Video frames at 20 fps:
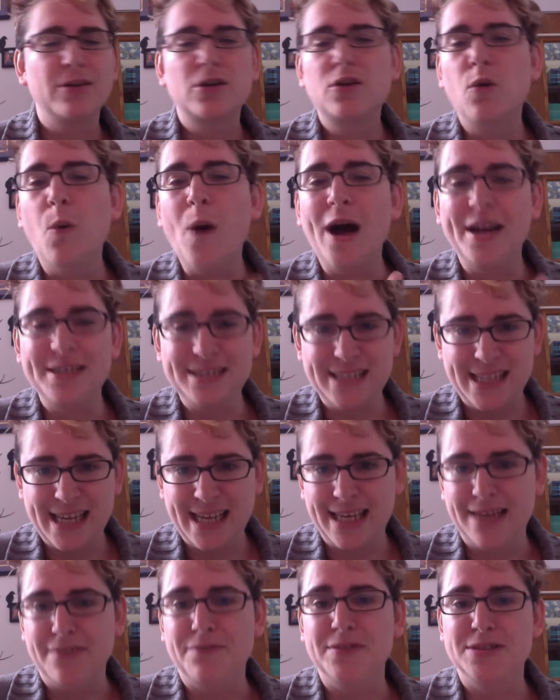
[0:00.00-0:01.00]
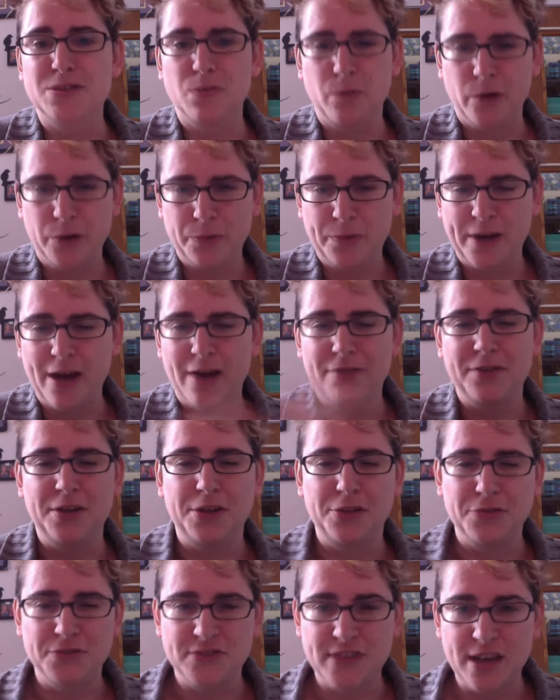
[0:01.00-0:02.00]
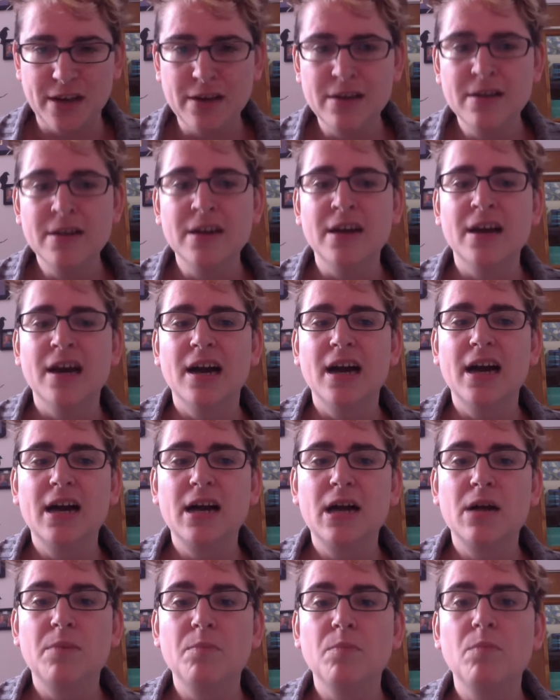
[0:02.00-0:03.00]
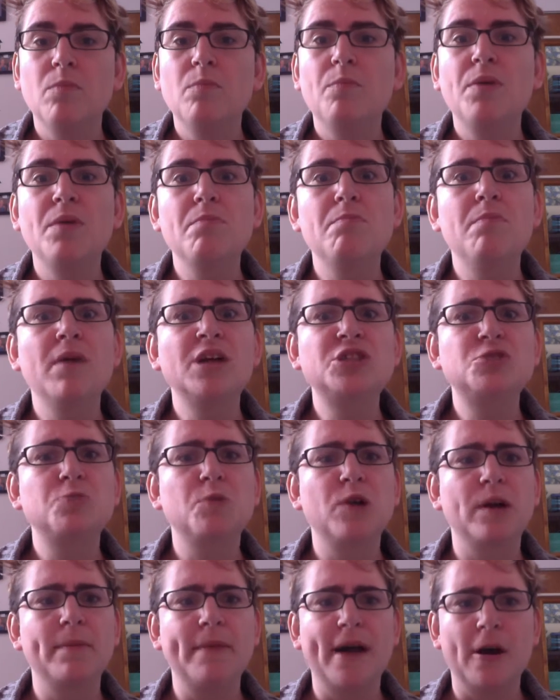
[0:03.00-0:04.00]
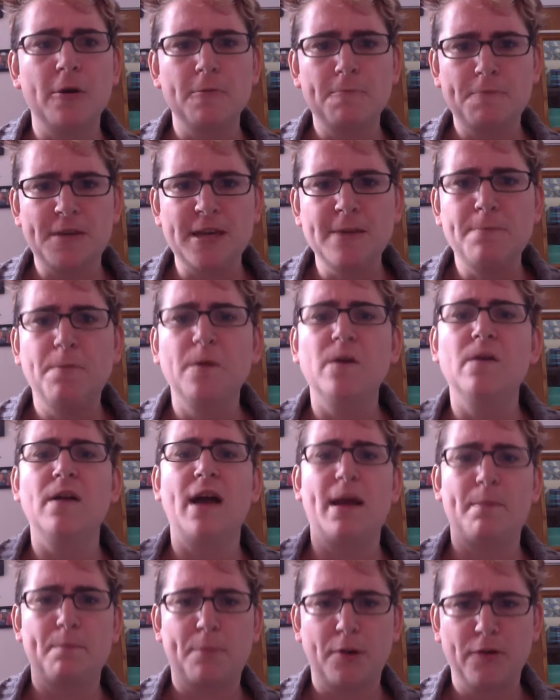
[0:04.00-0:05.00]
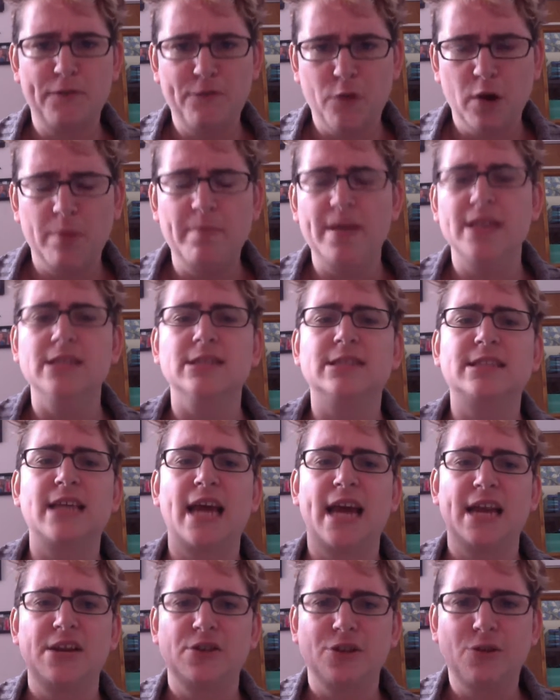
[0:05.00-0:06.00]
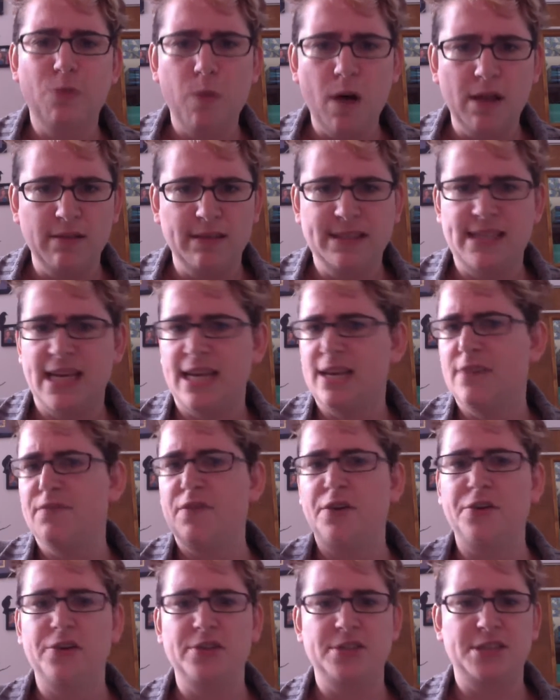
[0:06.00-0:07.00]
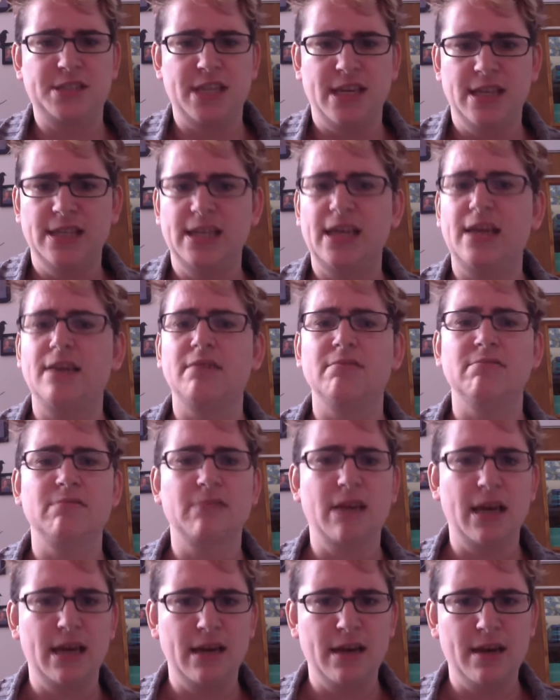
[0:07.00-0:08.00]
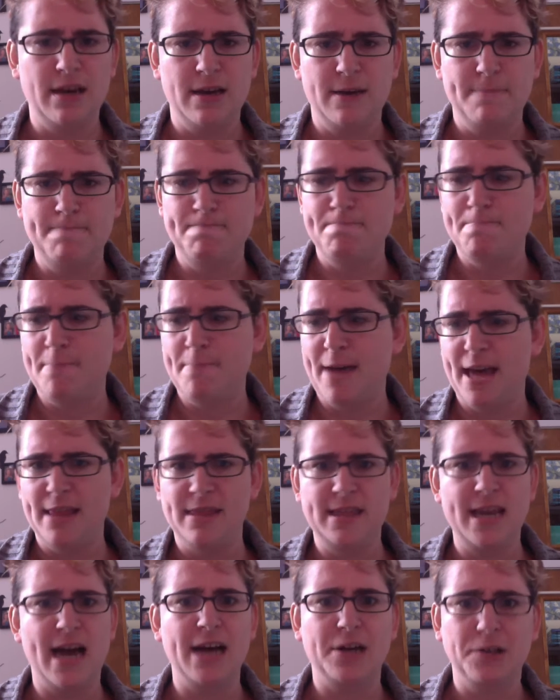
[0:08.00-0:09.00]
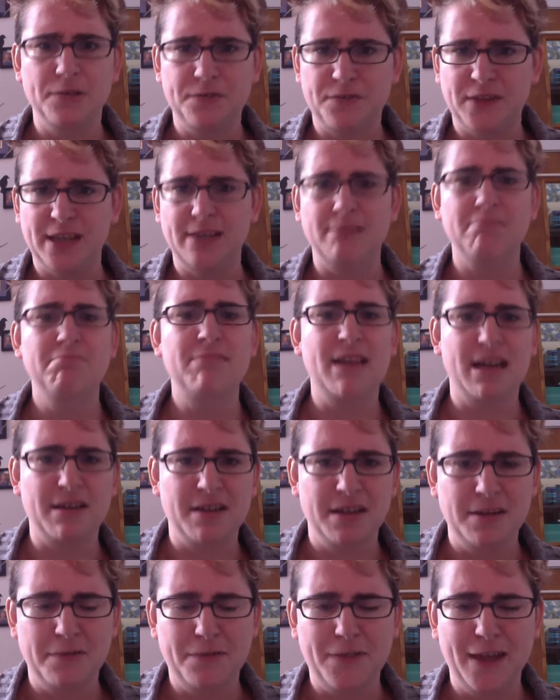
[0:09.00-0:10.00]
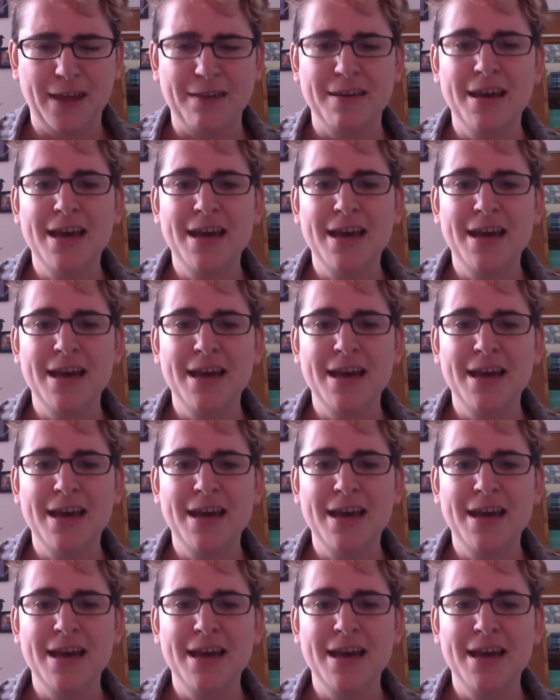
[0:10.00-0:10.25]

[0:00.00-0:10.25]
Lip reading: Quantitative is a word we often use there, but much more about people and performance and qualitative understanding, ethnography, that kind of thing.